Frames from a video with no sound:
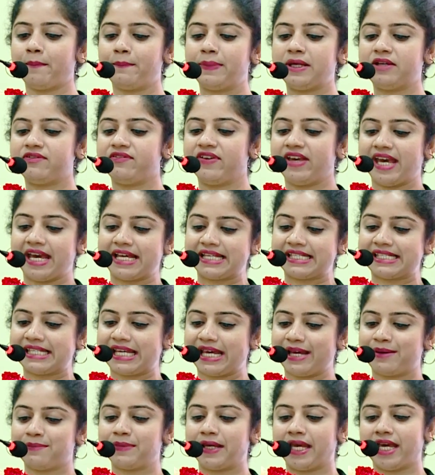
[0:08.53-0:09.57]

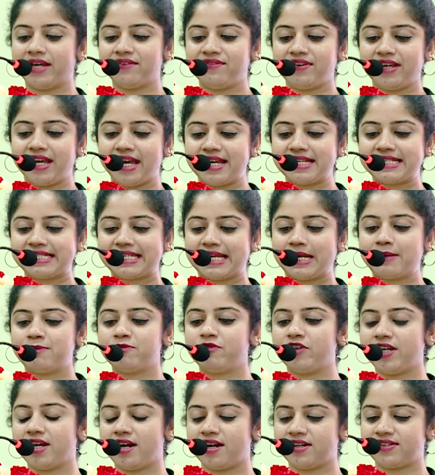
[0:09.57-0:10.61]
PVSM, AVSM,
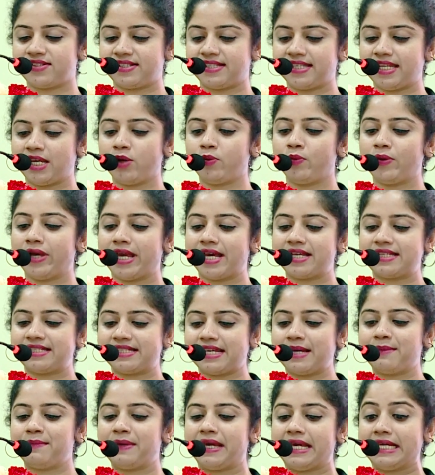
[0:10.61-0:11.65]
VRC,
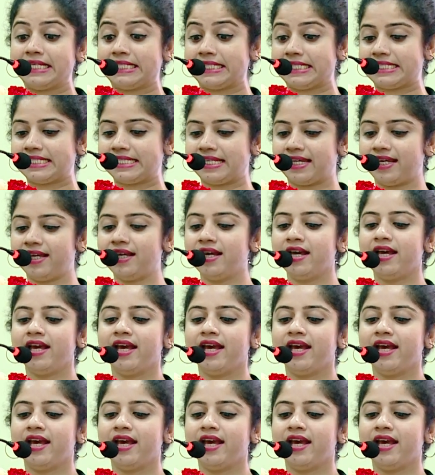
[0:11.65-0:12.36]
VSM, ADC,